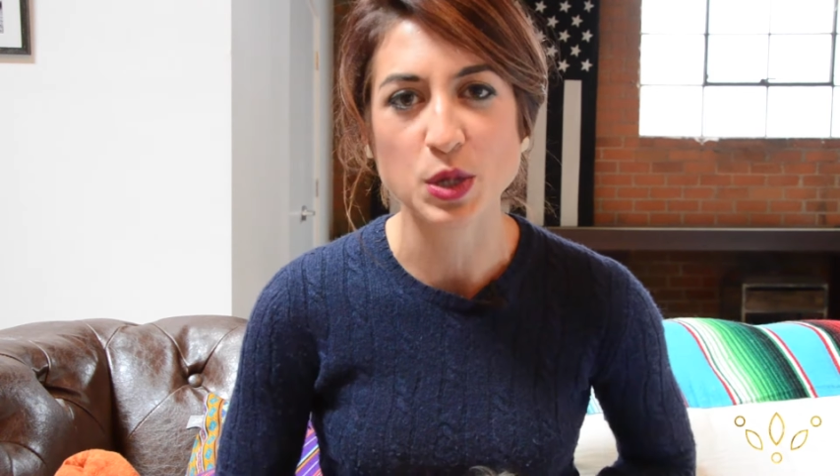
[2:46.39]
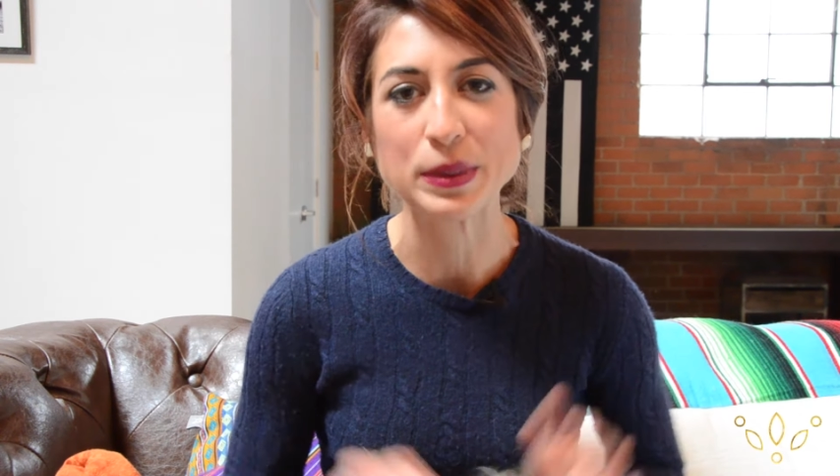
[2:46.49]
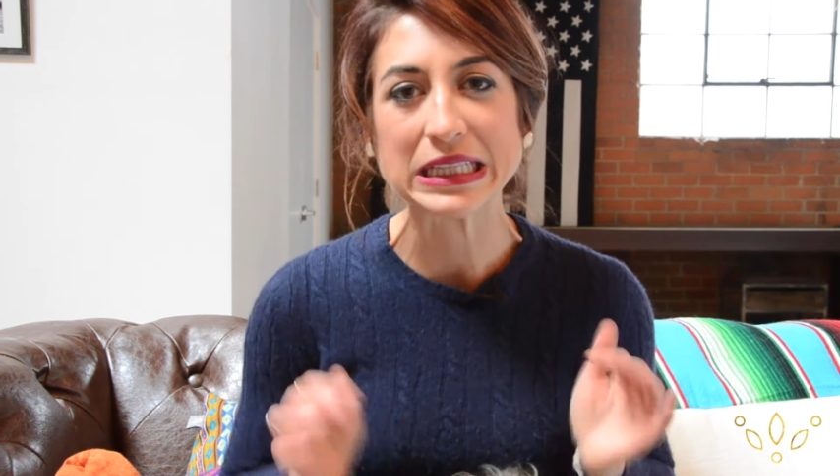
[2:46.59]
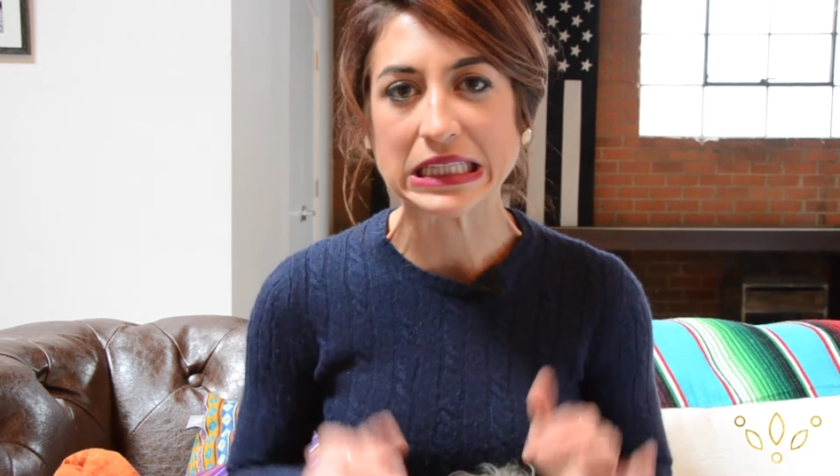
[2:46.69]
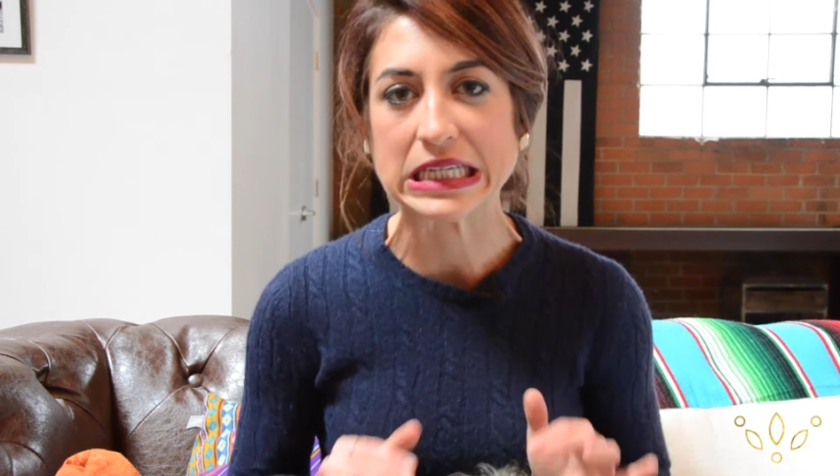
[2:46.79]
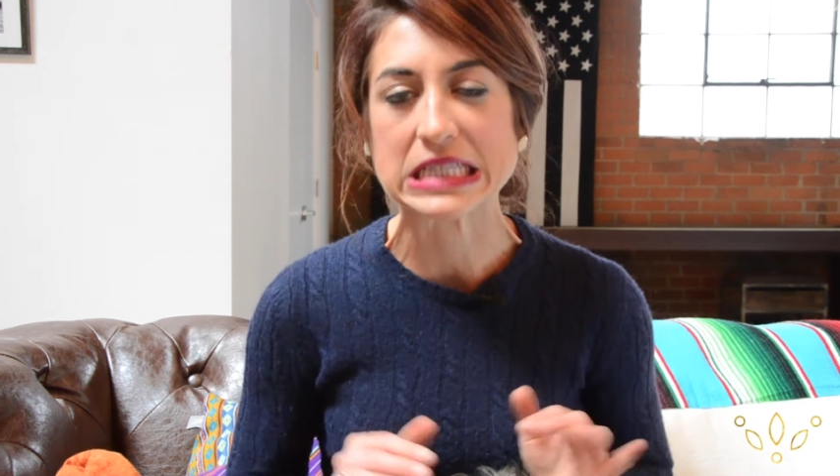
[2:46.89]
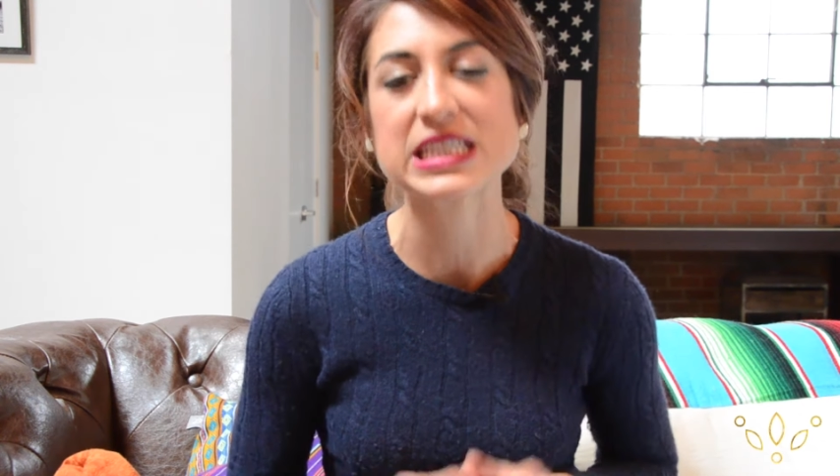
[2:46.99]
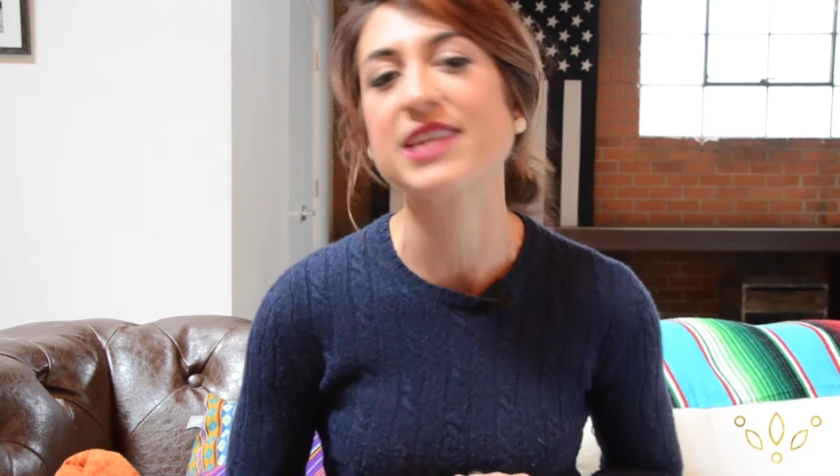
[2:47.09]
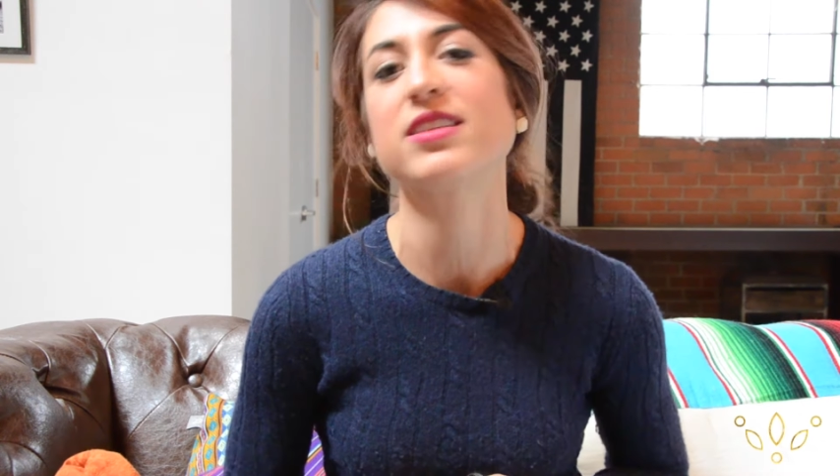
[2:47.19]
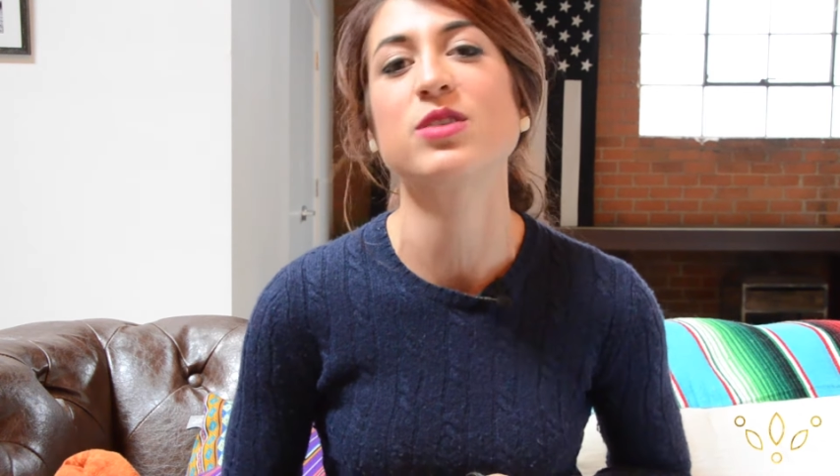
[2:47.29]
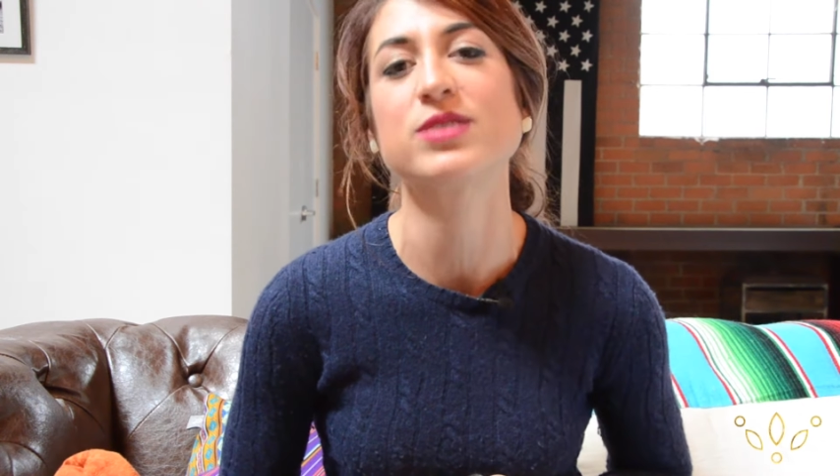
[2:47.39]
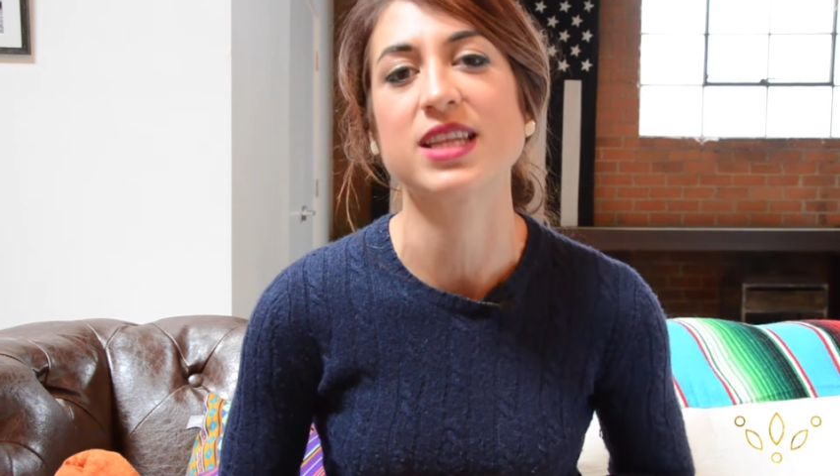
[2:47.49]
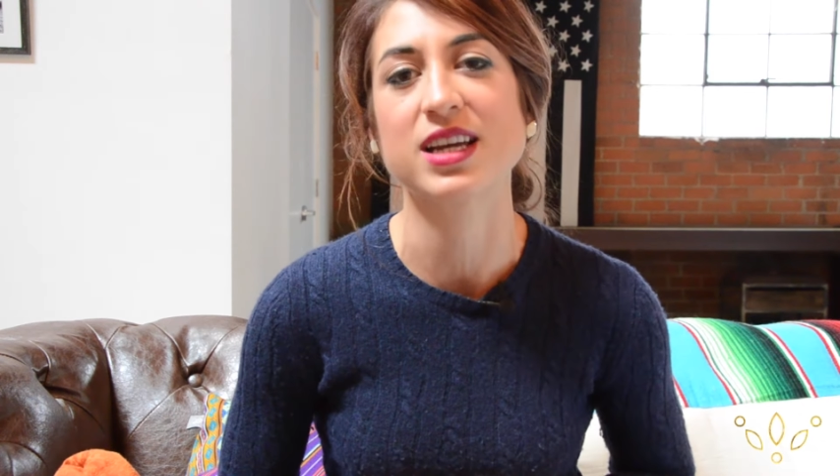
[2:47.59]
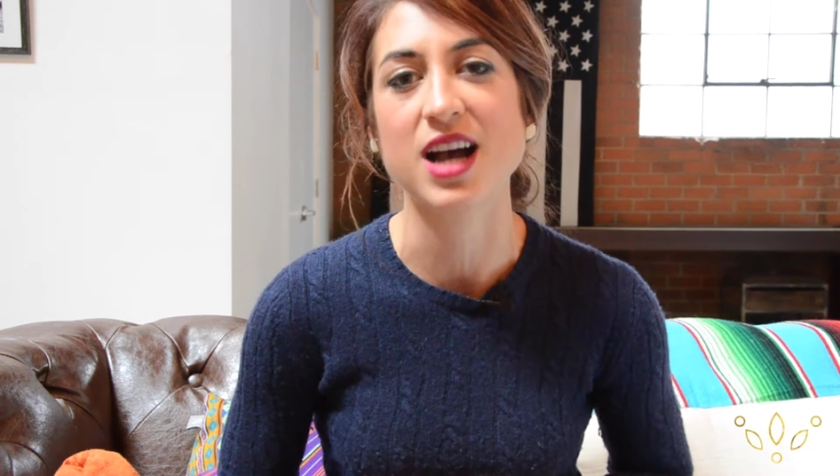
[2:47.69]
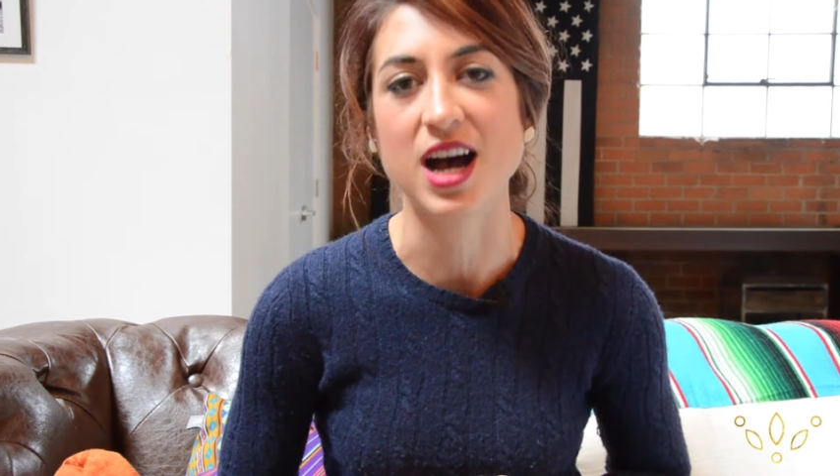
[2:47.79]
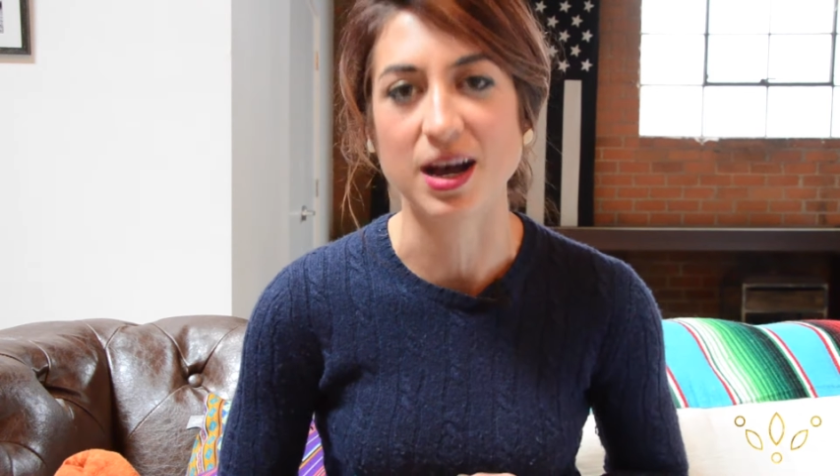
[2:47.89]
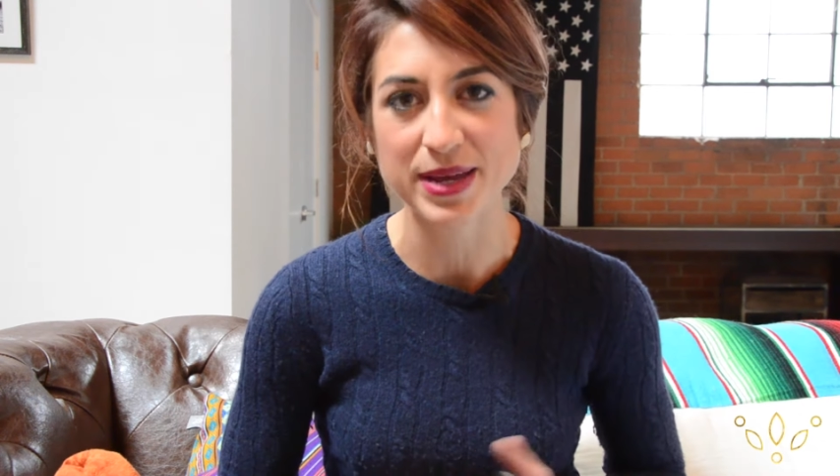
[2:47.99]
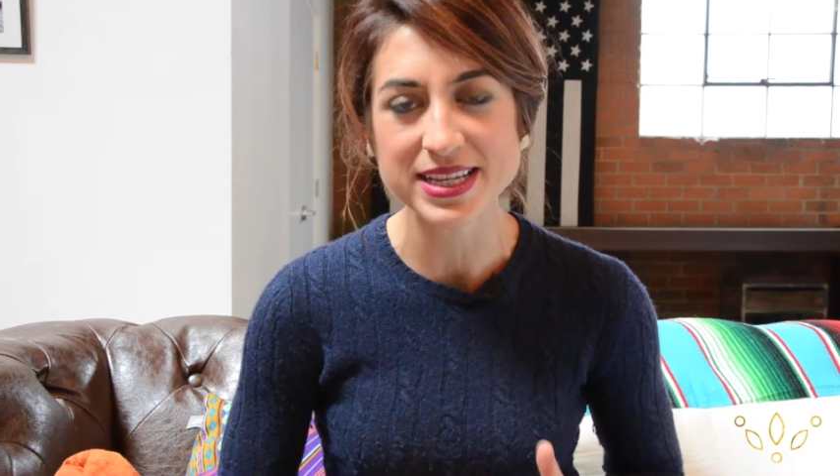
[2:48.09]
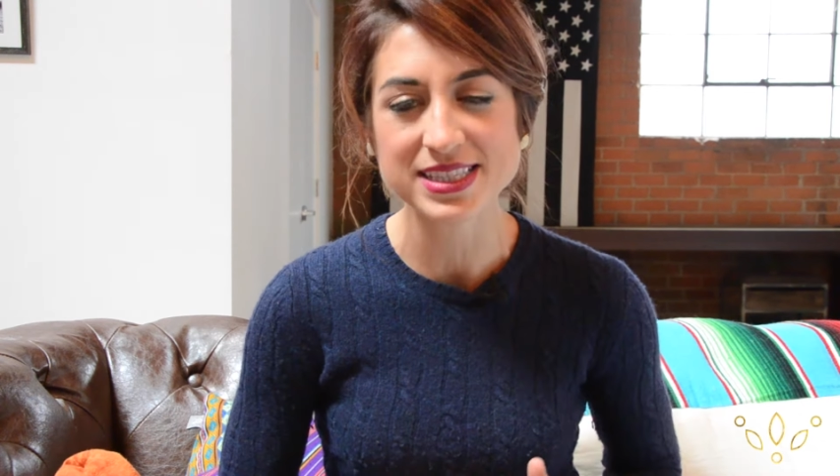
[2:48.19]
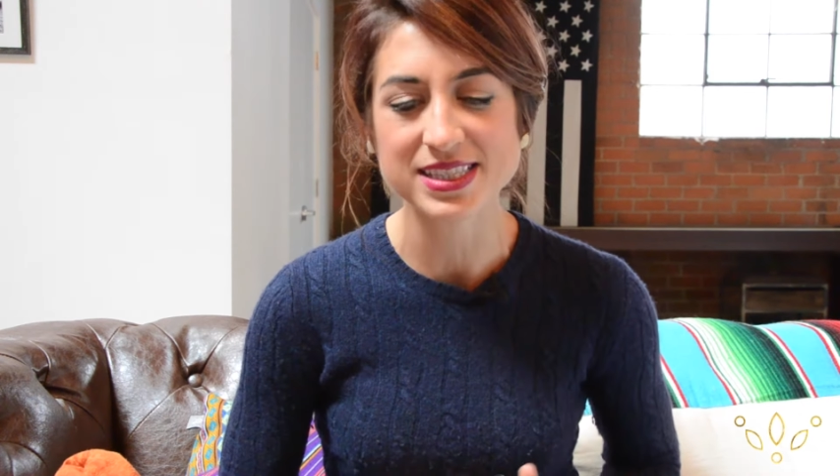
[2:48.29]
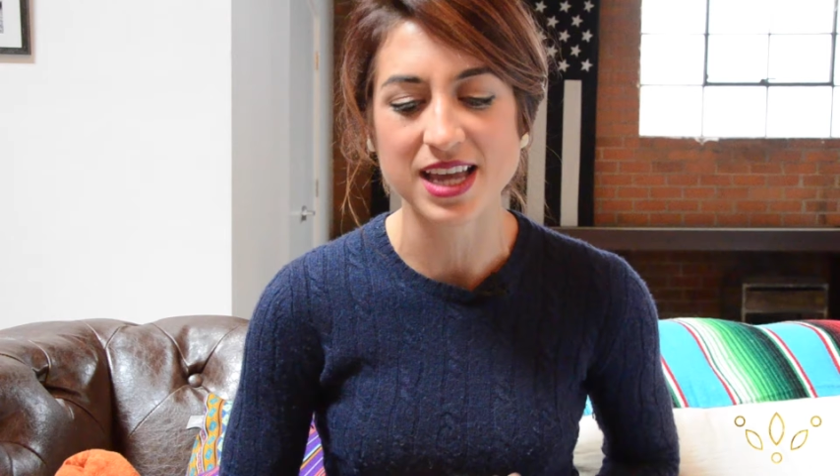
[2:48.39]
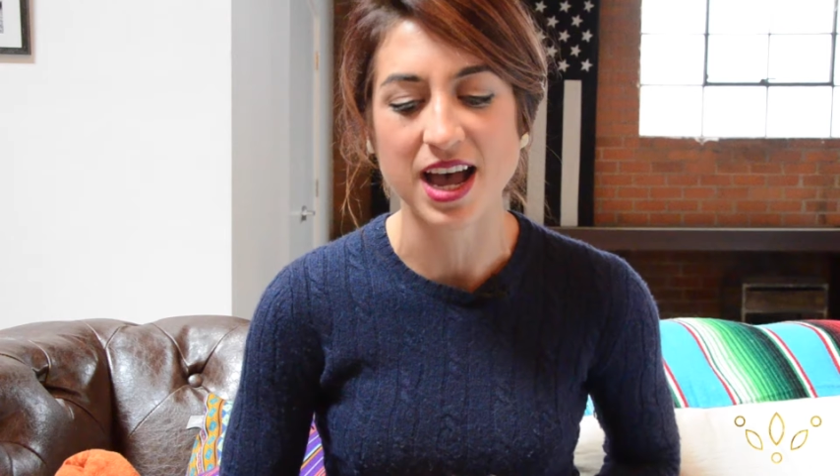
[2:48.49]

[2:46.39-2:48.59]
so please leave those in the comments.